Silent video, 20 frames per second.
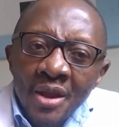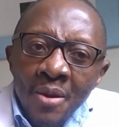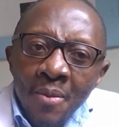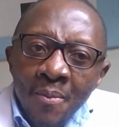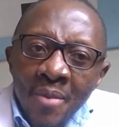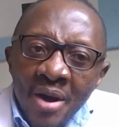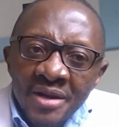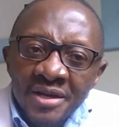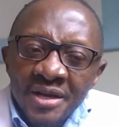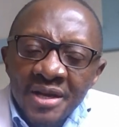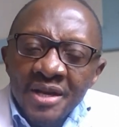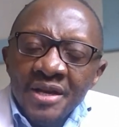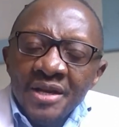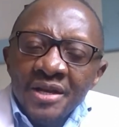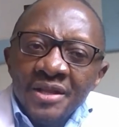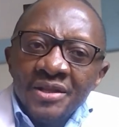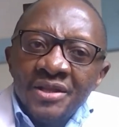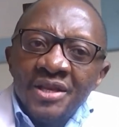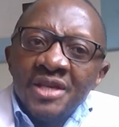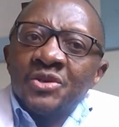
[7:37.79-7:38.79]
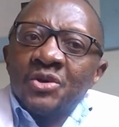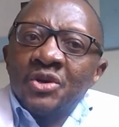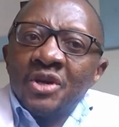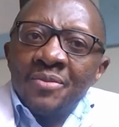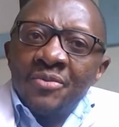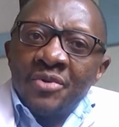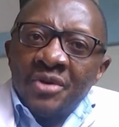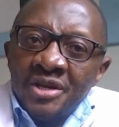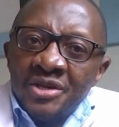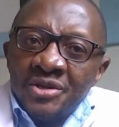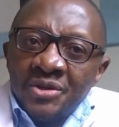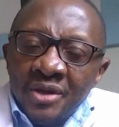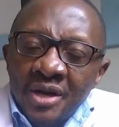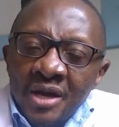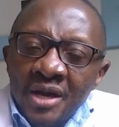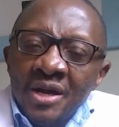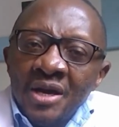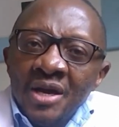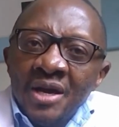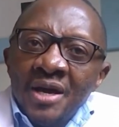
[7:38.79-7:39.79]
But this collaboration
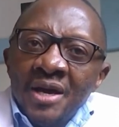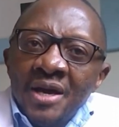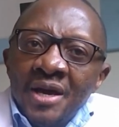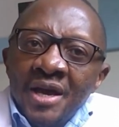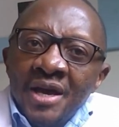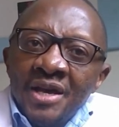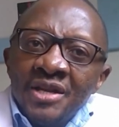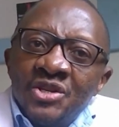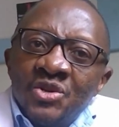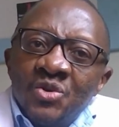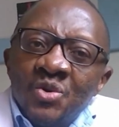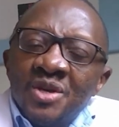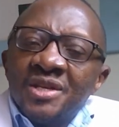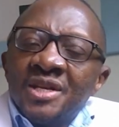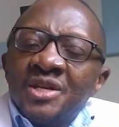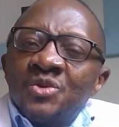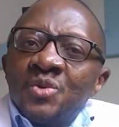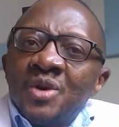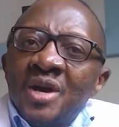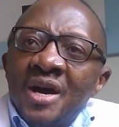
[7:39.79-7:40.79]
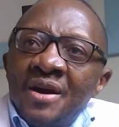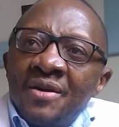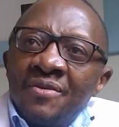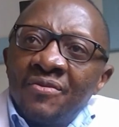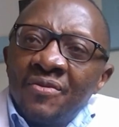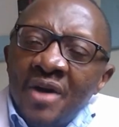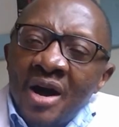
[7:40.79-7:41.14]
ensures that we have